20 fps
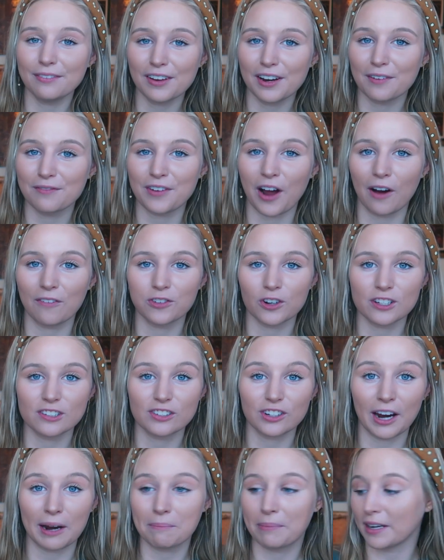even if not for
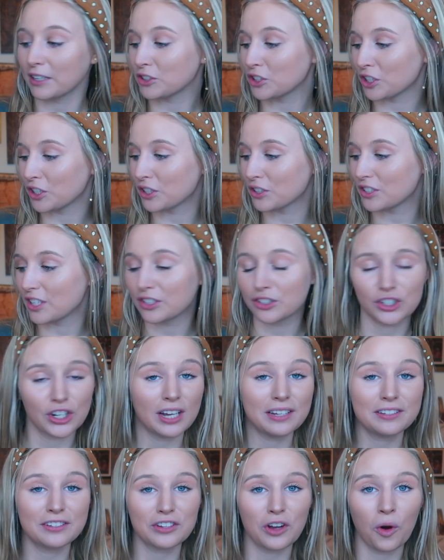Instagram pictures,
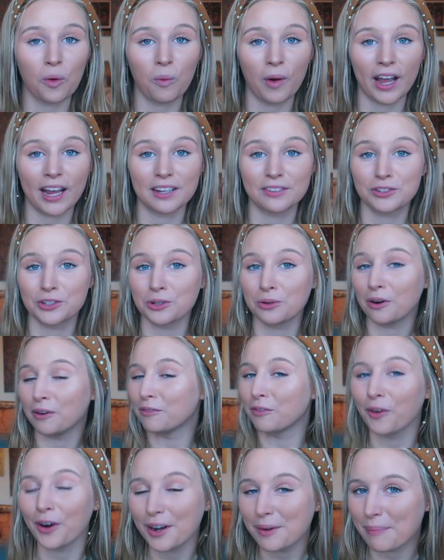just a way to
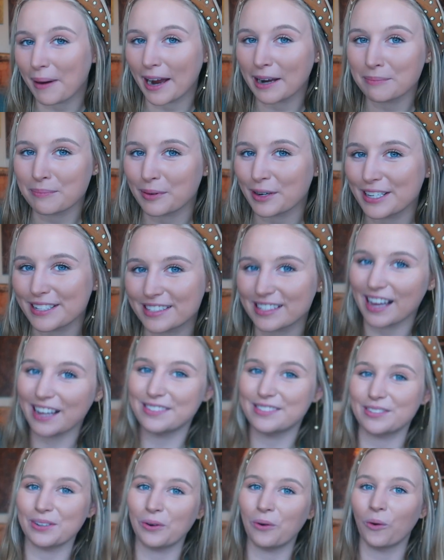avoid buying
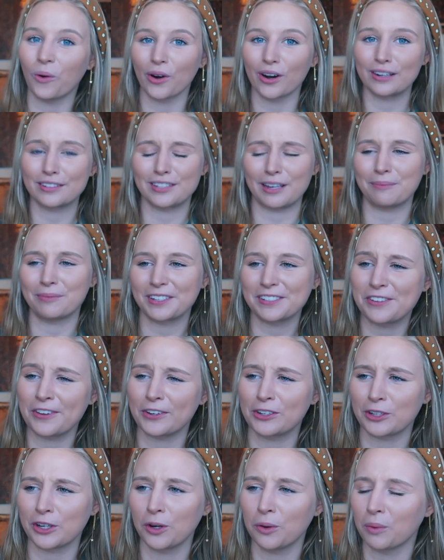presets or something
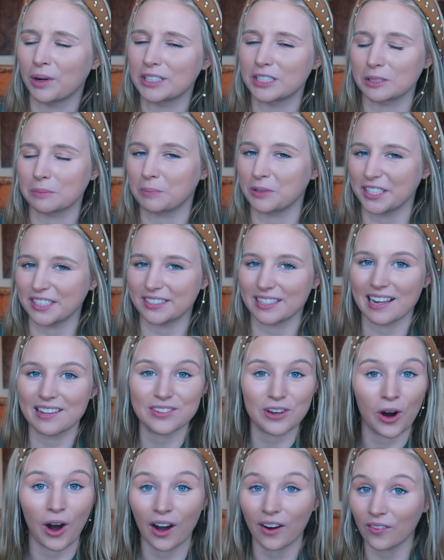to do when your
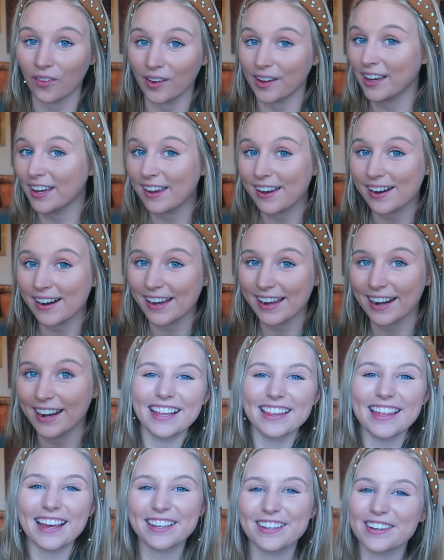presets aren't looking
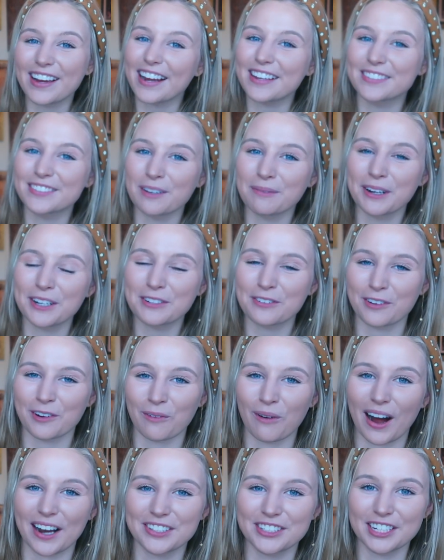good. Thank you guys so much for
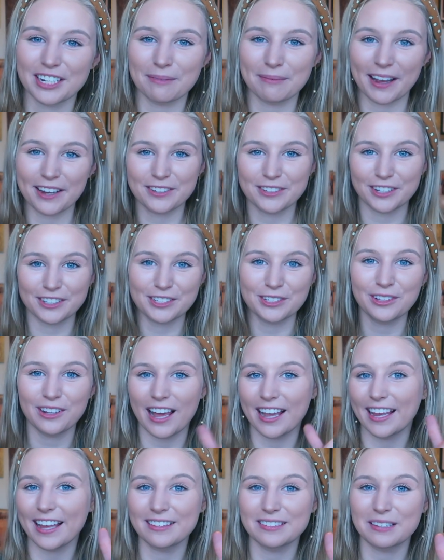watching. Make sure to
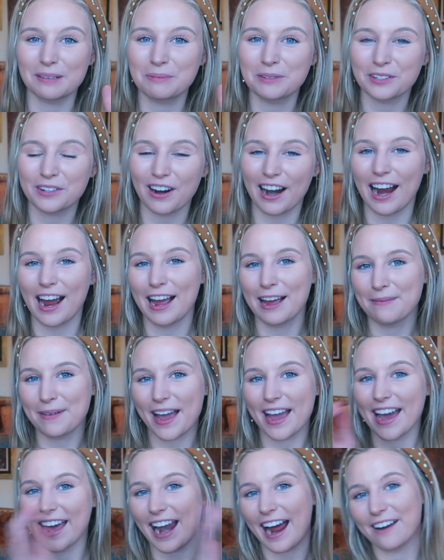like and
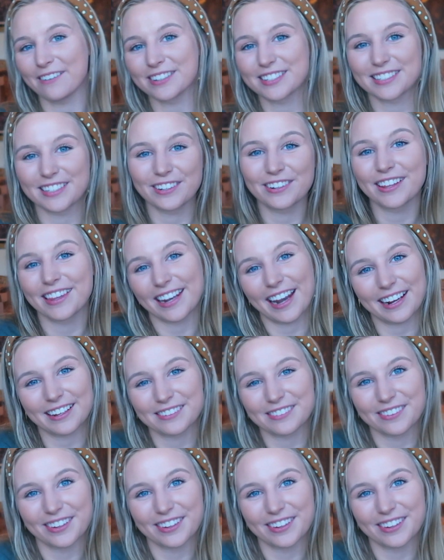subscribe, and I will see you in the next